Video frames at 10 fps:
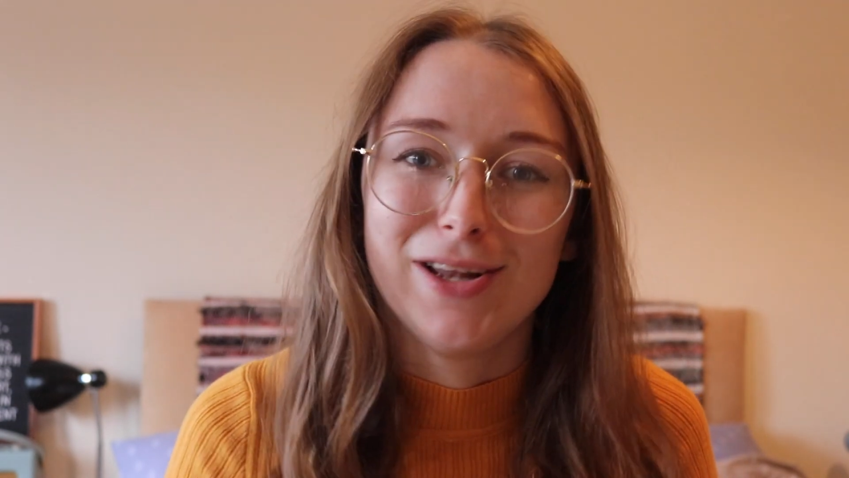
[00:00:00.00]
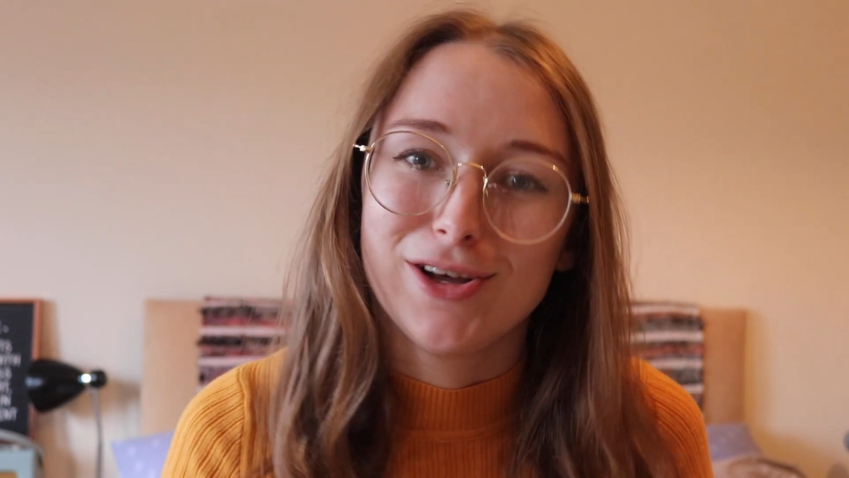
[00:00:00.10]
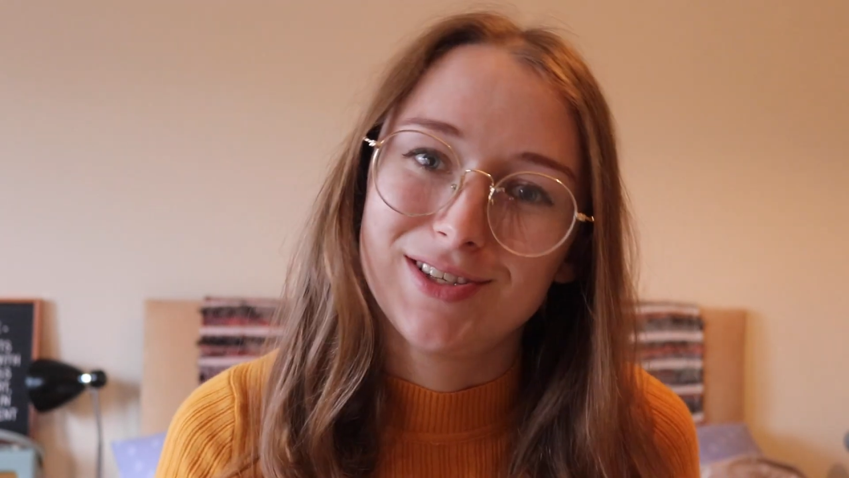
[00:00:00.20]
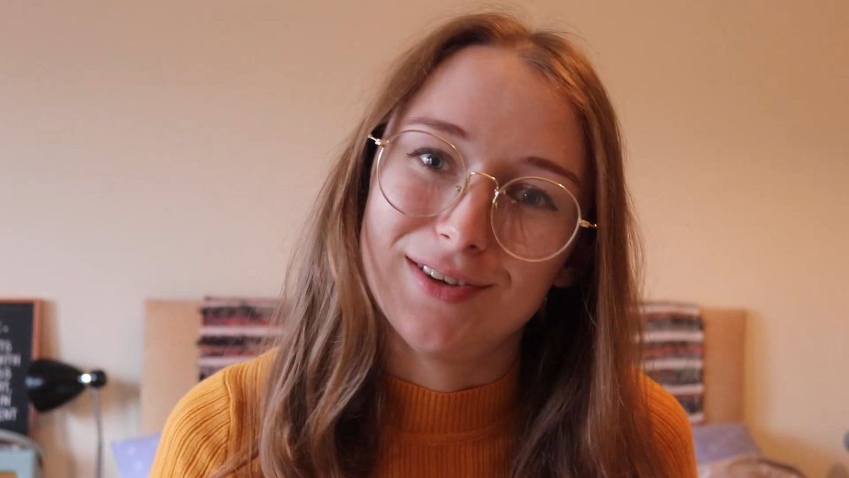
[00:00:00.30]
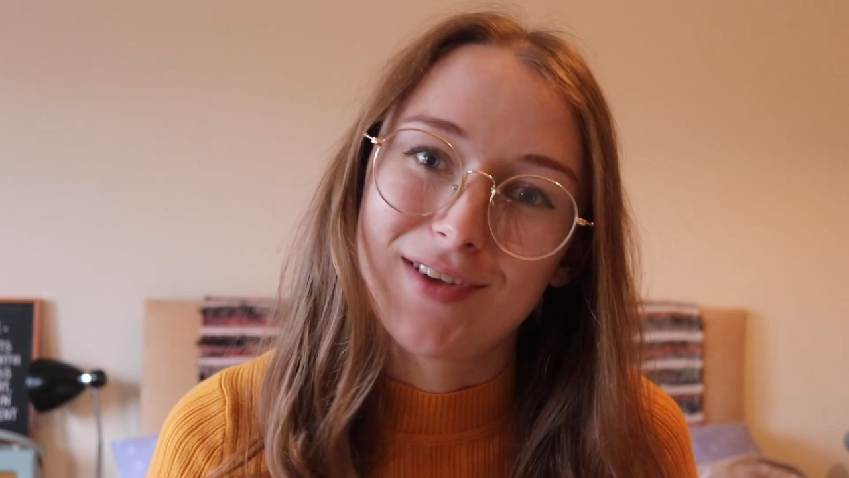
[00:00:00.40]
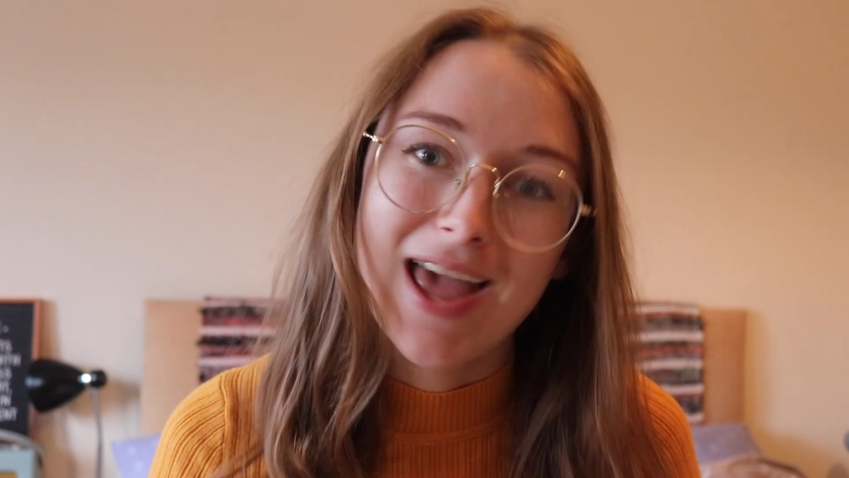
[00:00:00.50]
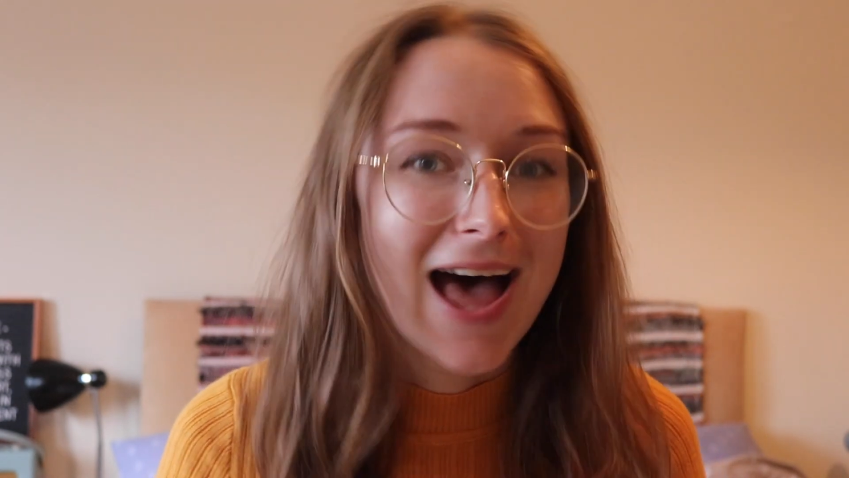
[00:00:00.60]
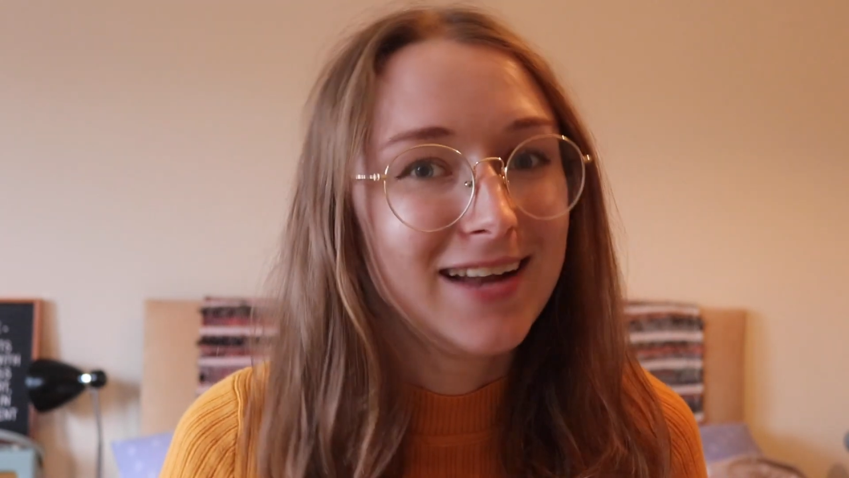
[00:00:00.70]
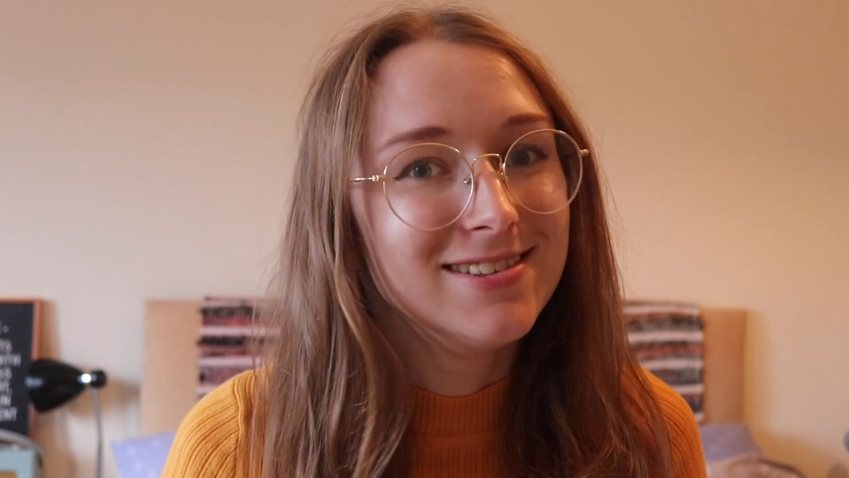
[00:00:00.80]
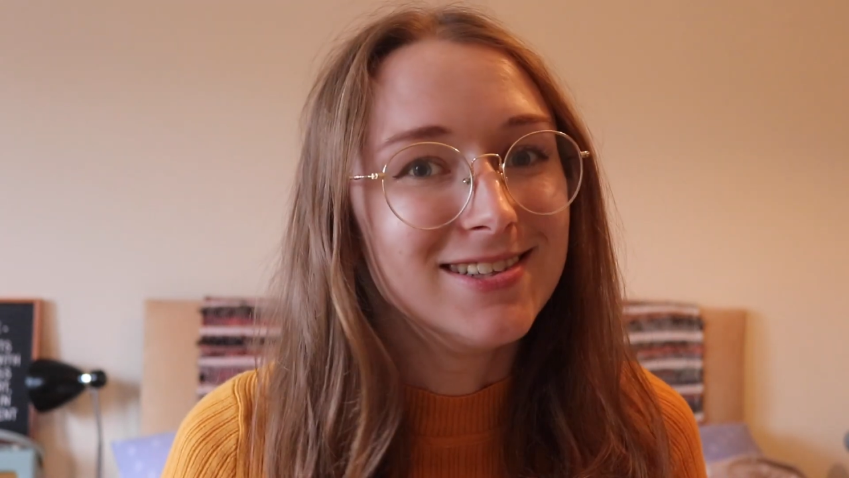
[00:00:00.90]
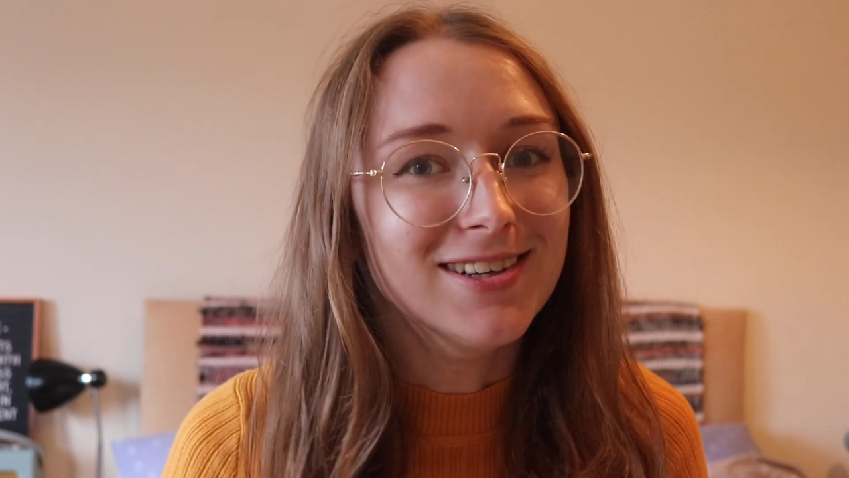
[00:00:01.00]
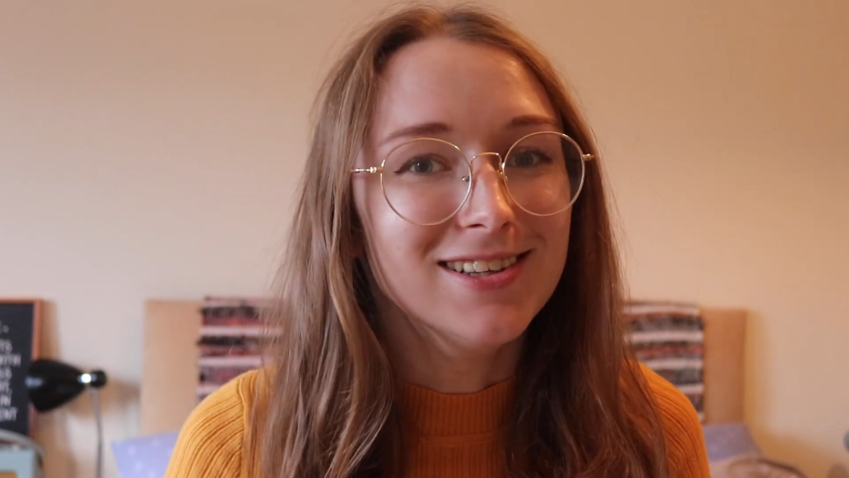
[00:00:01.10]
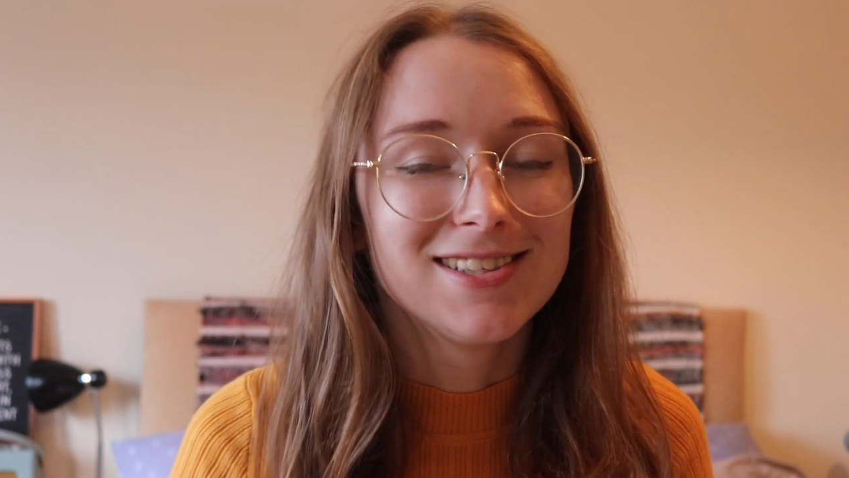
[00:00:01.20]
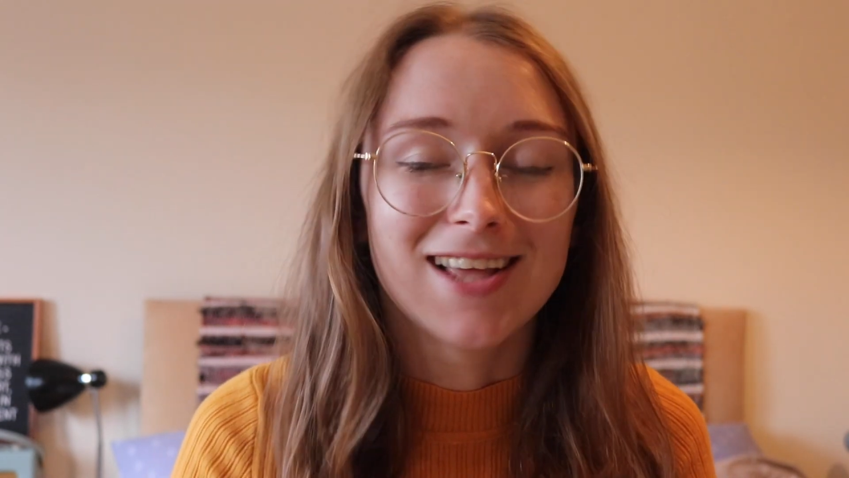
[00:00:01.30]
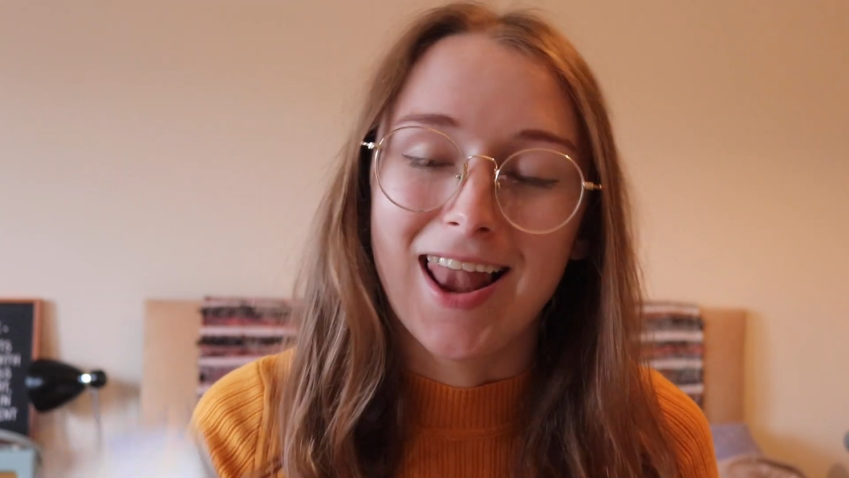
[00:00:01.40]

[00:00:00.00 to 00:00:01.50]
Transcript: lots of candles,